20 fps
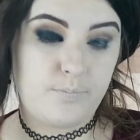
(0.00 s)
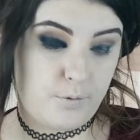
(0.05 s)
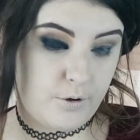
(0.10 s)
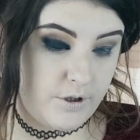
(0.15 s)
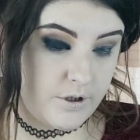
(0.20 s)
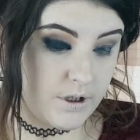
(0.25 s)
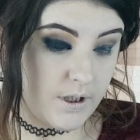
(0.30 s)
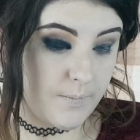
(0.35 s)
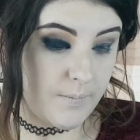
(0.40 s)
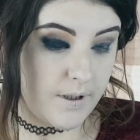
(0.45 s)

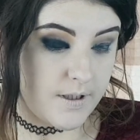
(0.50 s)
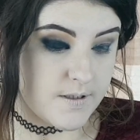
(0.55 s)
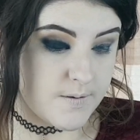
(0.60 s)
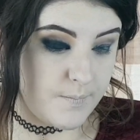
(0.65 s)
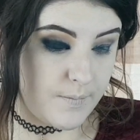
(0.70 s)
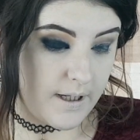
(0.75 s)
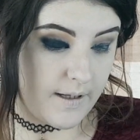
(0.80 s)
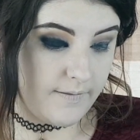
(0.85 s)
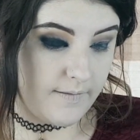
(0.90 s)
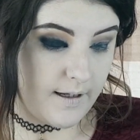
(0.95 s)
brush I'm going to
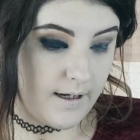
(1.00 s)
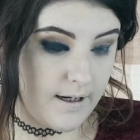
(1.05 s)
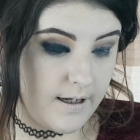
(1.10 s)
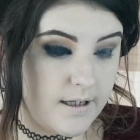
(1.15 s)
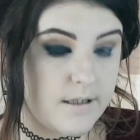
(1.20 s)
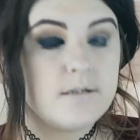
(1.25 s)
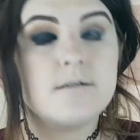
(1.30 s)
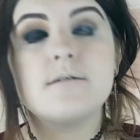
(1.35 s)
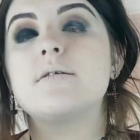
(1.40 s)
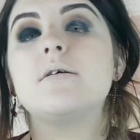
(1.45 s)
blend that
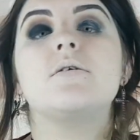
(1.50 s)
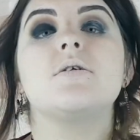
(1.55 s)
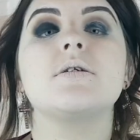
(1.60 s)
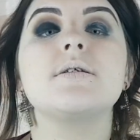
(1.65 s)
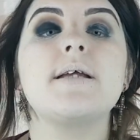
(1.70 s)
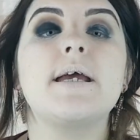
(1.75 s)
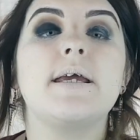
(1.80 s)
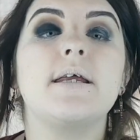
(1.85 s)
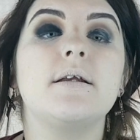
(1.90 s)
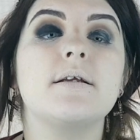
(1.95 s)
in. So
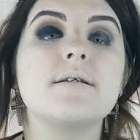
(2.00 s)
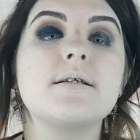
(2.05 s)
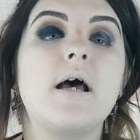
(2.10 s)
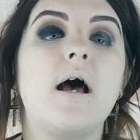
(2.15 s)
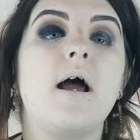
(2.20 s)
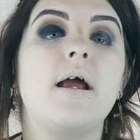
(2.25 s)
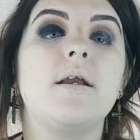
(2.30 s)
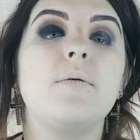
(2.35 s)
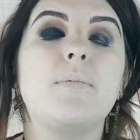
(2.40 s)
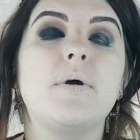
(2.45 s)
just taking a
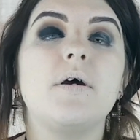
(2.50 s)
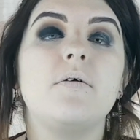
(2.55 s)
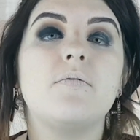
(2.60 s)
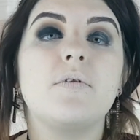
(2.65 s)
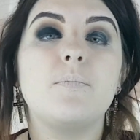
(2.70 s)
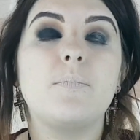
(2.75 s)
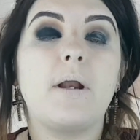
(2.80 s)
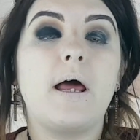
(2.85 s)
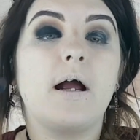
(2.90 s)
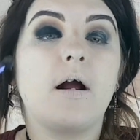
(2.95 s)
tiny bit of
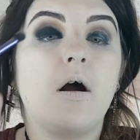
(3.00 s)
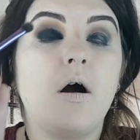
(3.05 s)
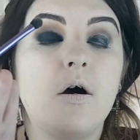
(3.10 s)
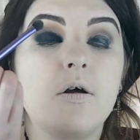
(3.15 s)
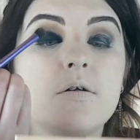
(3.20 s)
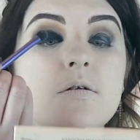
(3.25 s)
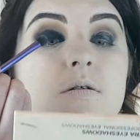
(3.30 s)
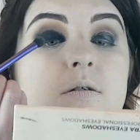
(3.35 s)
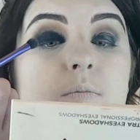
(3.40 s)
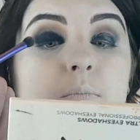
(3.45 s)
the black
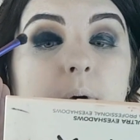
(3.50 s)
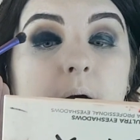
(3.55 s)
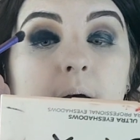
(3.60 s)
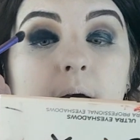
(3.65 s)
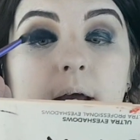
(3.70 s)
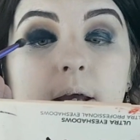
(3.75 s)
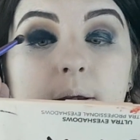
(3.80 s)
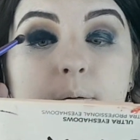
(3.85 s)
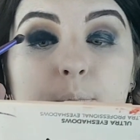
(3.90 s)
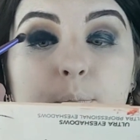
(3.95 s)
onto
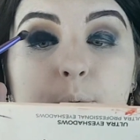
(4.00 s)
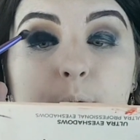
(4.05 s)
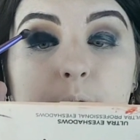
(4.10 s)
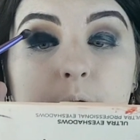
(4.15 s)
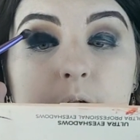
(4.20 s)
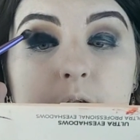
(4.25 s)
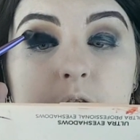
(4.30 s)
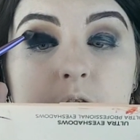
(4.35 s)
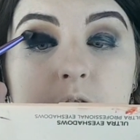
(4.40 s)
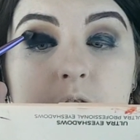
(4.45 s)
my
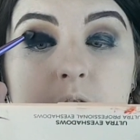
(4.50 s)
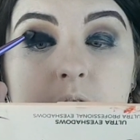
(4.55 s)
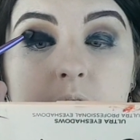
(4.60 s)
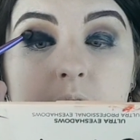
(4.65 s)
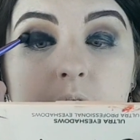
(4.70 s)
brush